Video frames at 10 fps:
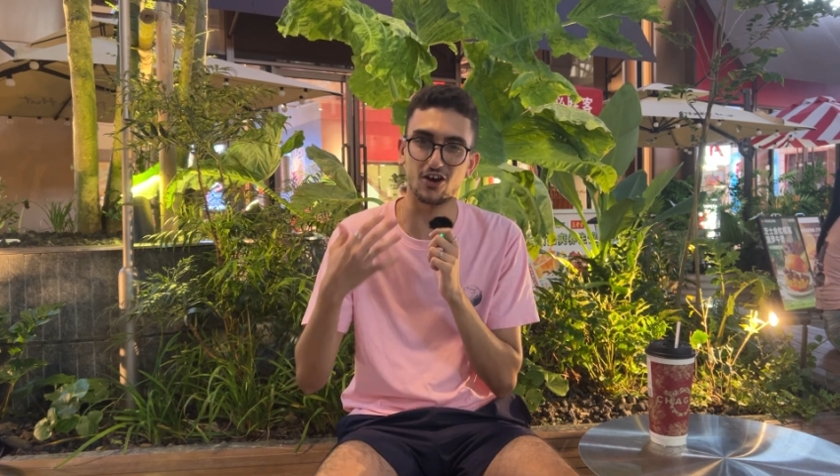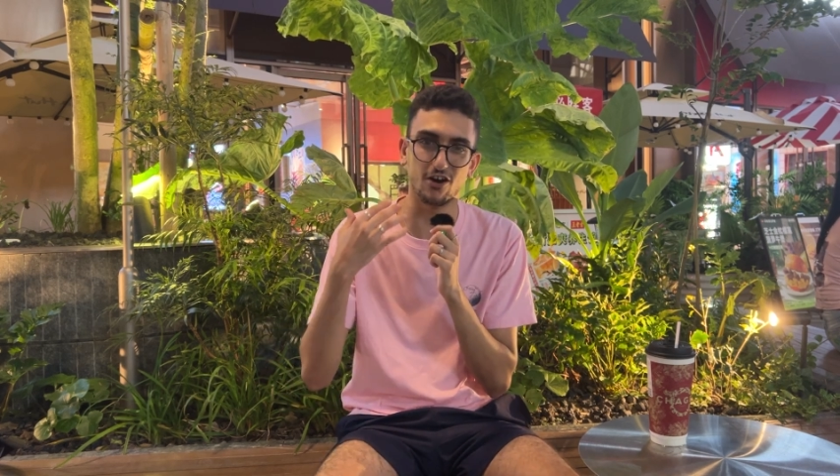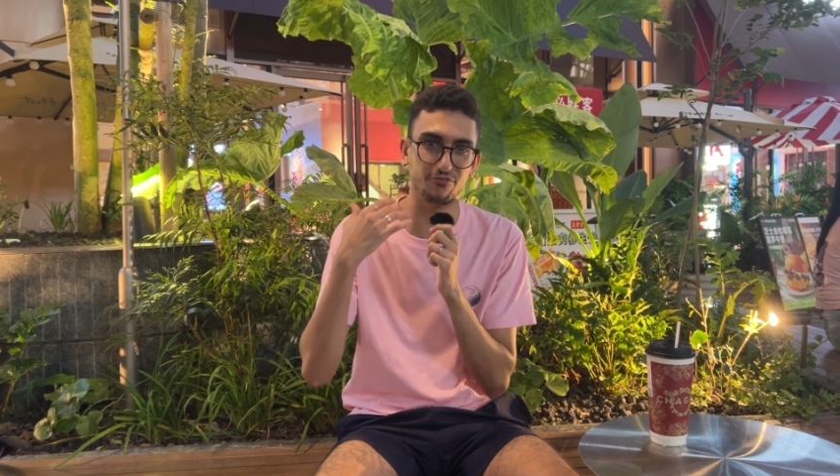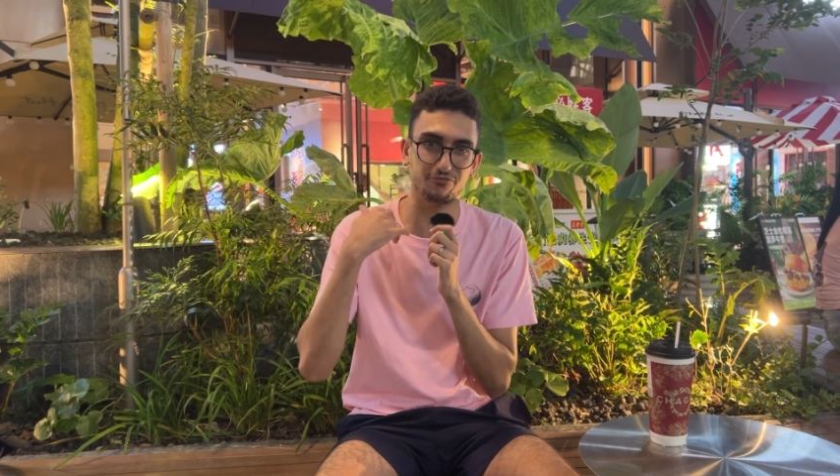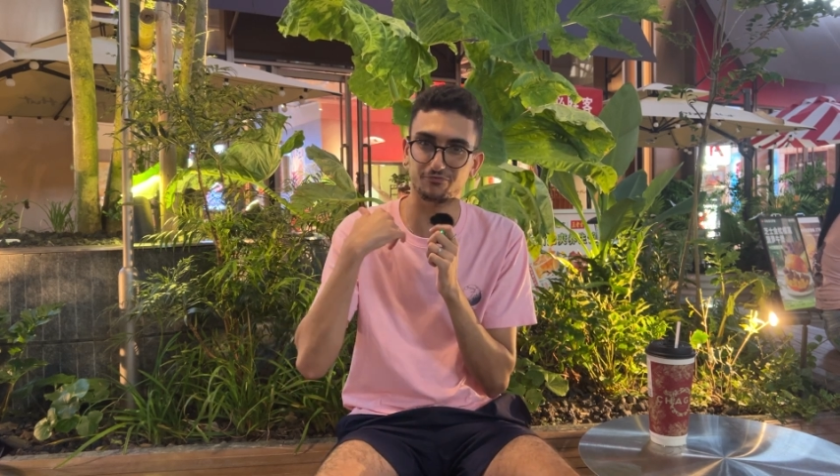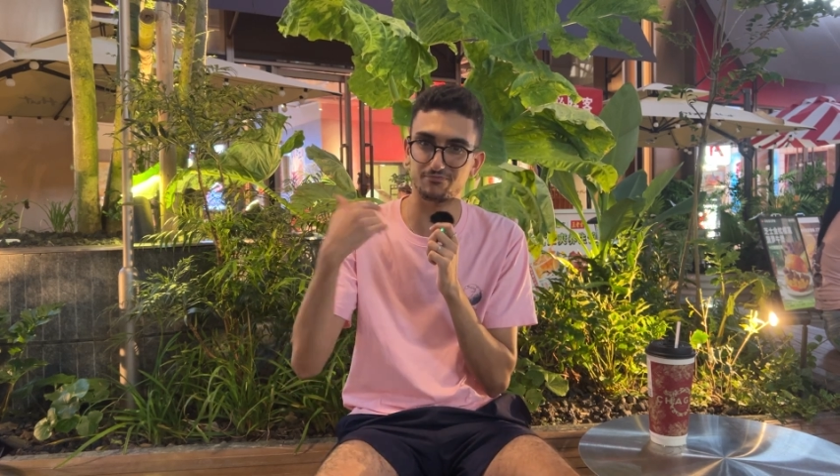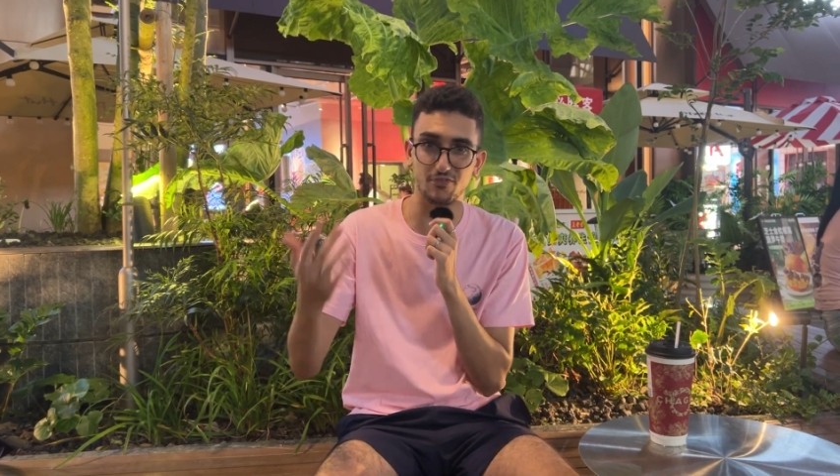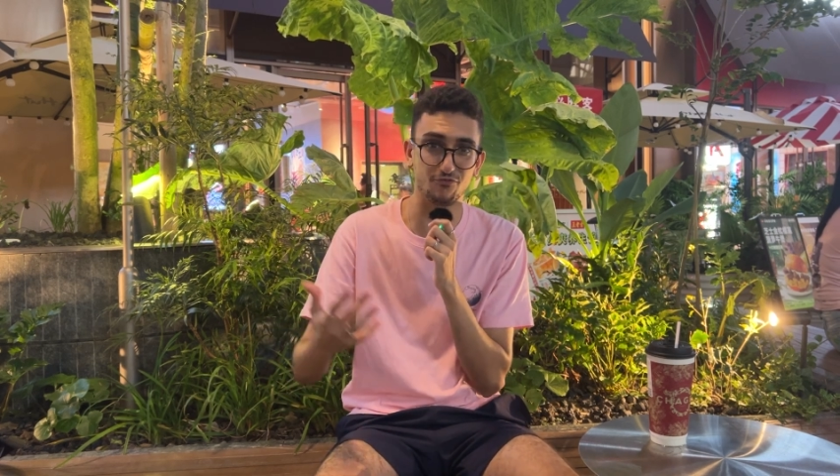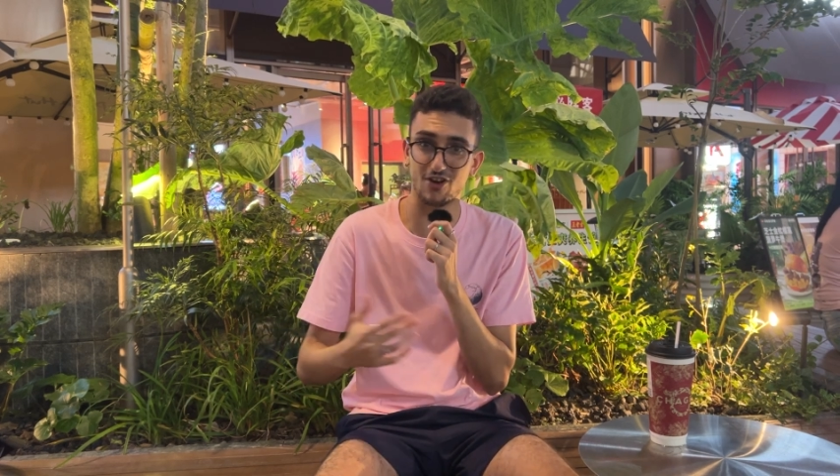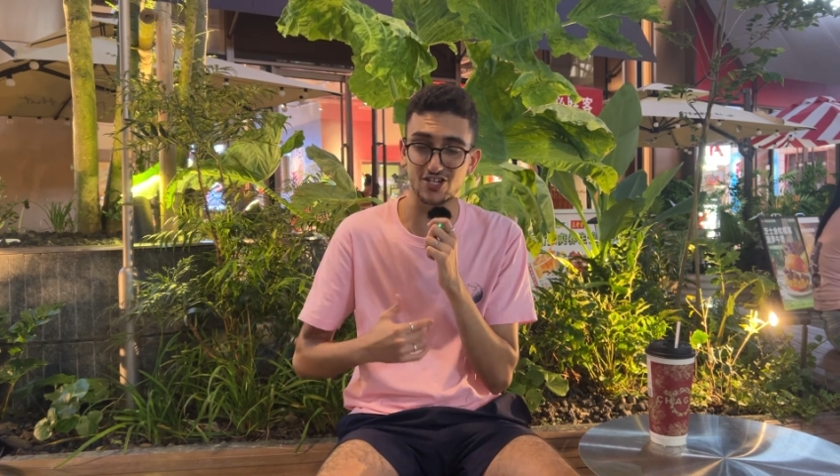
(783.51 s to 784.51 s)
of
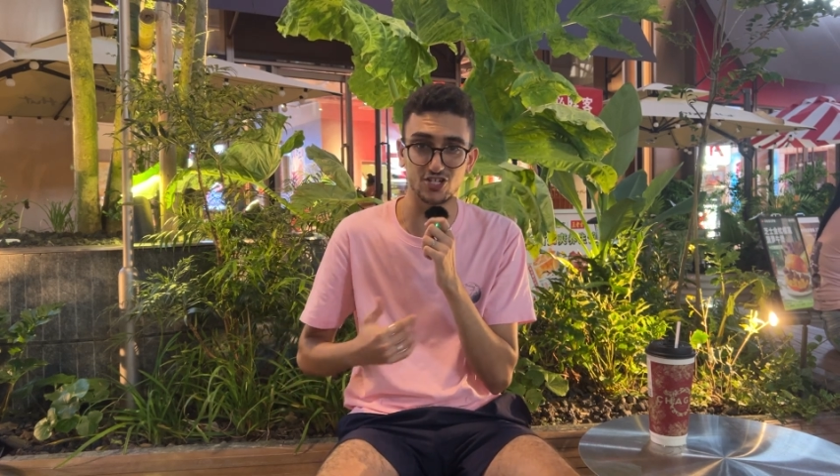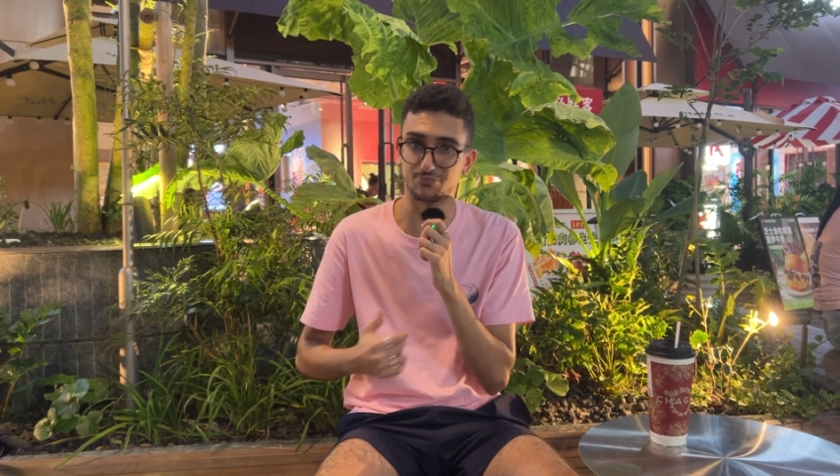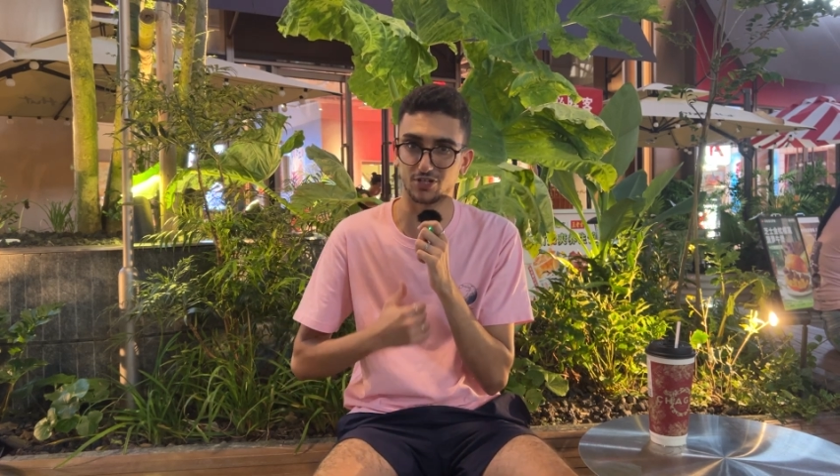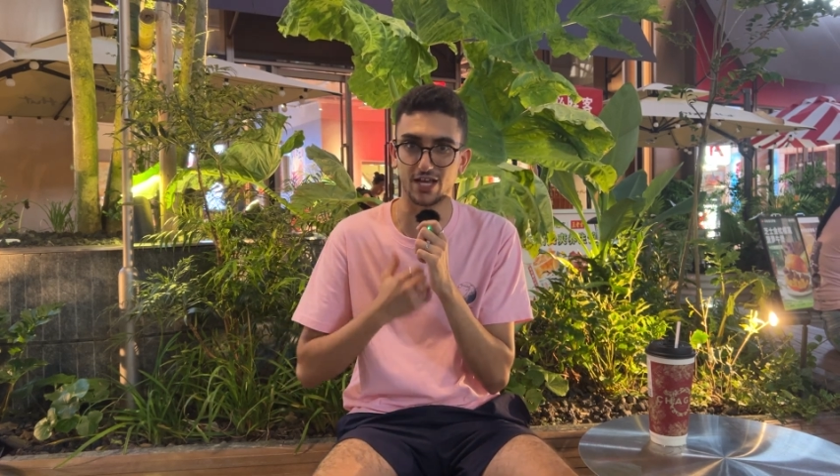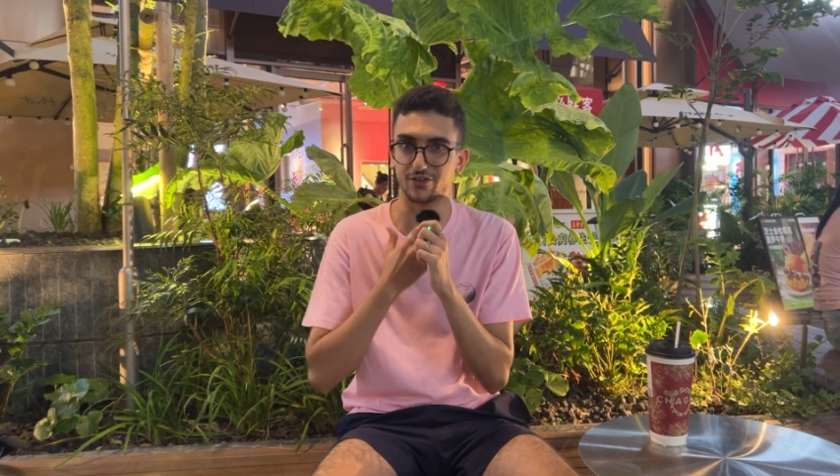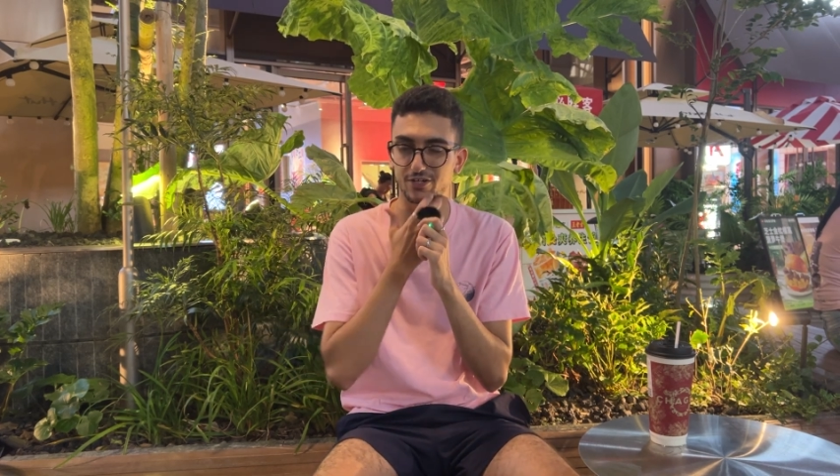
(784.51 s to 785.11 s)
friendship together.